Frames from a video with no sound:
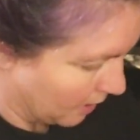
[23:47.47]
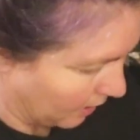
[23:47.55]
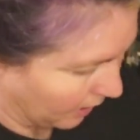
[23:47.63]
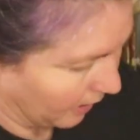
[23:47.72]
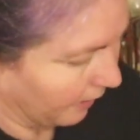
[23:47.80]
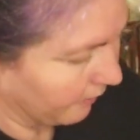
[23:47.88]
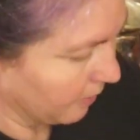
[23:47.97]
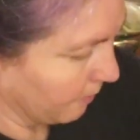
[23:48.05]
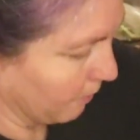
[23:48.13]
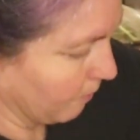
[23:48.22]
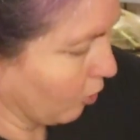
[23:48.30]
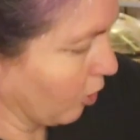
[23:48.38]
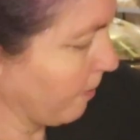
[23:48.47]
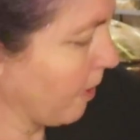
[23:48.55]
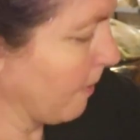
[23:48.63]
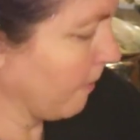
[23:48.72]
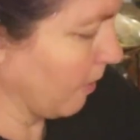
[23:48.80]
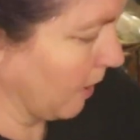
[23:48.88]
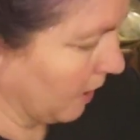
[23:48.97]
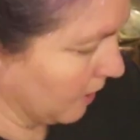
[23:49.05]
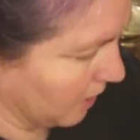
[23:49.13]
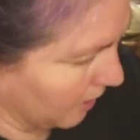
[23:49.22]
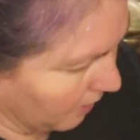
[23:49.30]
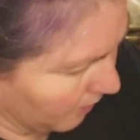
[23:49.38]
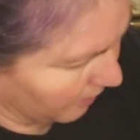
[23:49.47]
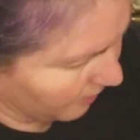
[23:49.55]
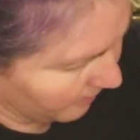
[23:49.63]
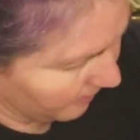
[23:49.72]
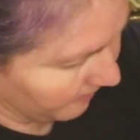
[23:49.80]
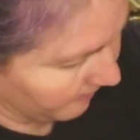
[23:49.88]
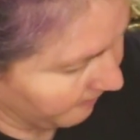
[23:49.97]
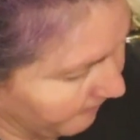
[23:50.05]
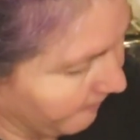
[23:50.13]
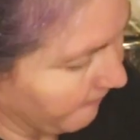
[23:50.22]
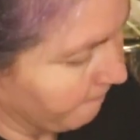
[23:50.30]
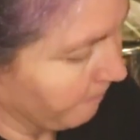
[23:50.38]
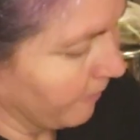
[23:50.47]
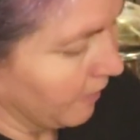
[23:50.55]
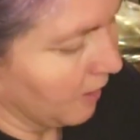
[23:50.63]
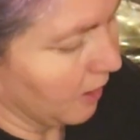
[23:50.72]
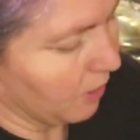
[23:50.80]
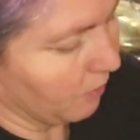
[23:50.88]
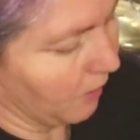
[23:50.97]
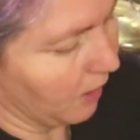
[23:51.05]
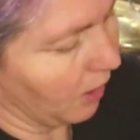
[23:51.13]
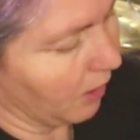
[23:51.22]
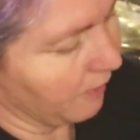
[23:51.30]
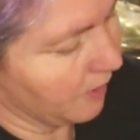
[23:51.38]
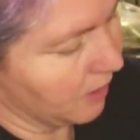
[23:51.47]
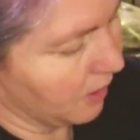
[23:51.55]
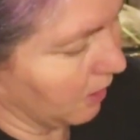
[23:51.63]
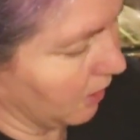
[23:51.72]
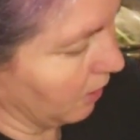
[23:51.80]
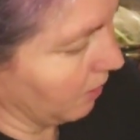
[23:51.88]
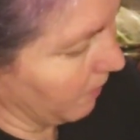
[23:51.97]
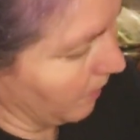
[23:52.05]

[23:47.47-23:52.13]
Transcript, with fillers: Okay, I have some more pomegranates here. This one I harvested a little